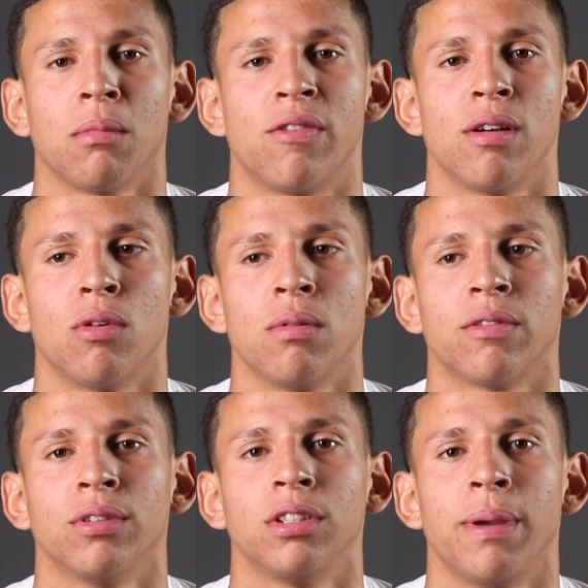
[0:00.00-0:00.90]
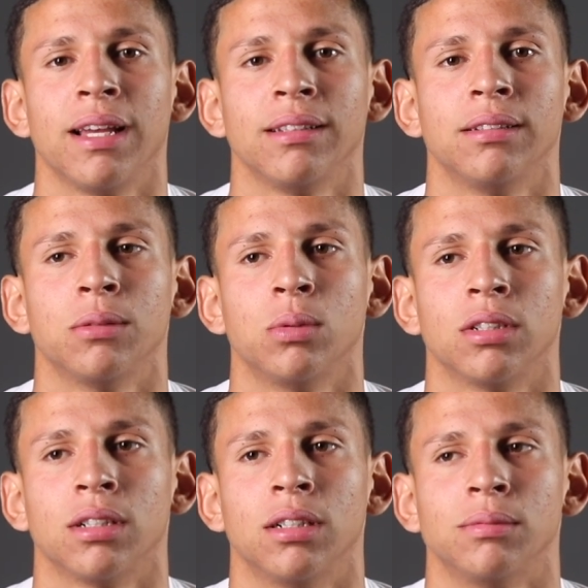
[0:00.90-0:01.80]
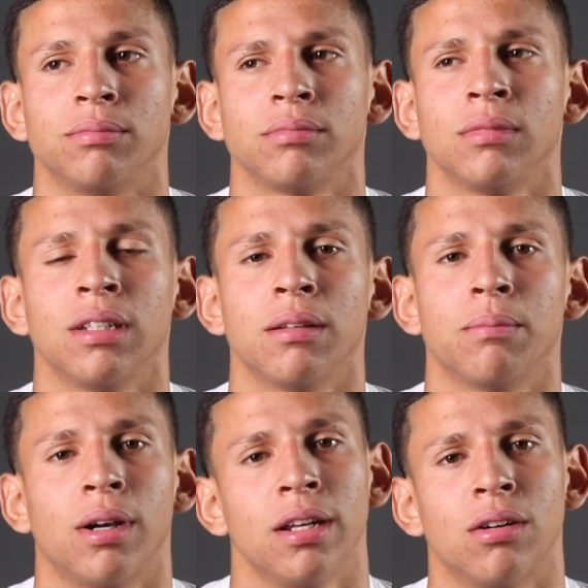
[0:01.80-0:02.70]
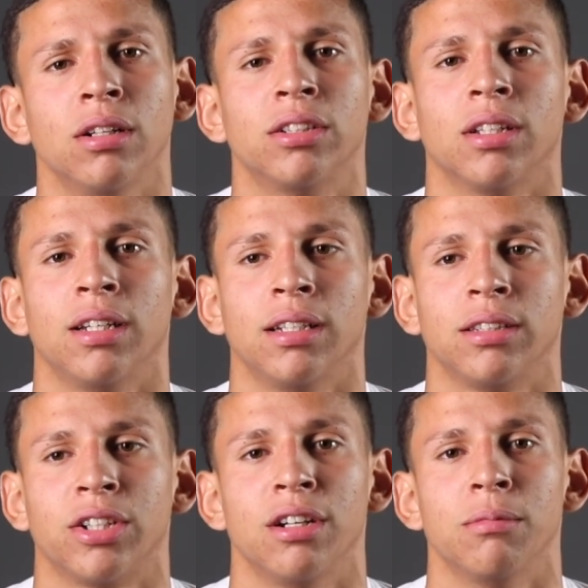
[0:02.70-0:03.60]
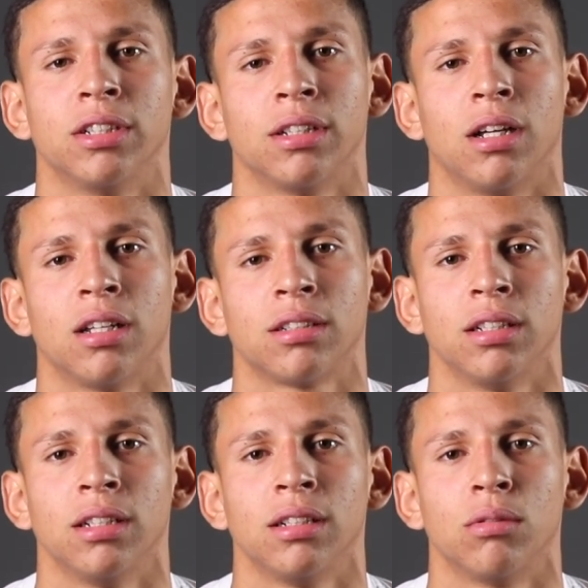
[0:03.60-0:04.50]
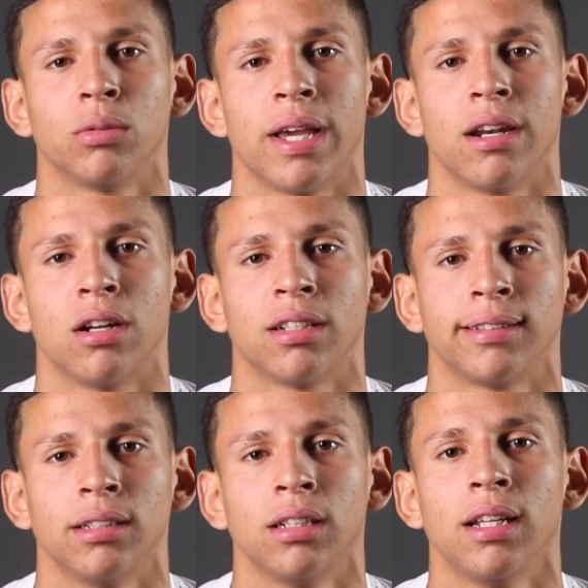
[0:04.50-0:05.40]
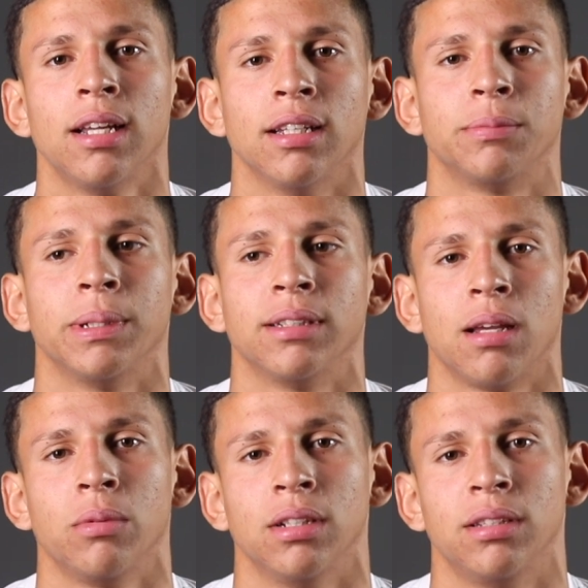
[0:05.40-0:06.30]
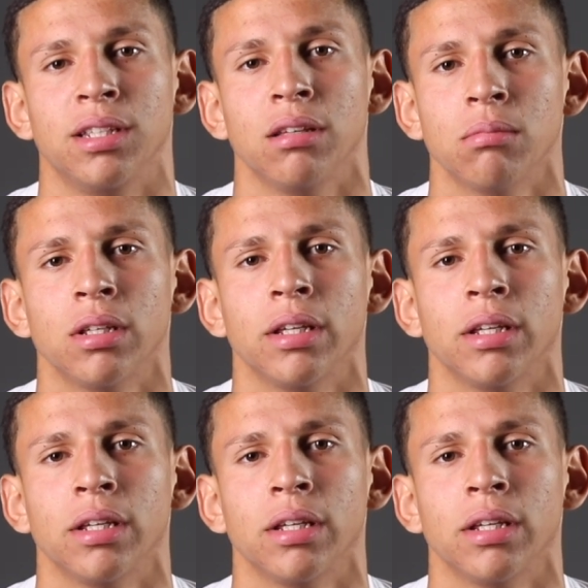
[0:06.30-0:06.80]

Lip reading: My favorite moment for this past season was probably going to the tournaments Austin, the ones we had in Austin, and spend time with the team,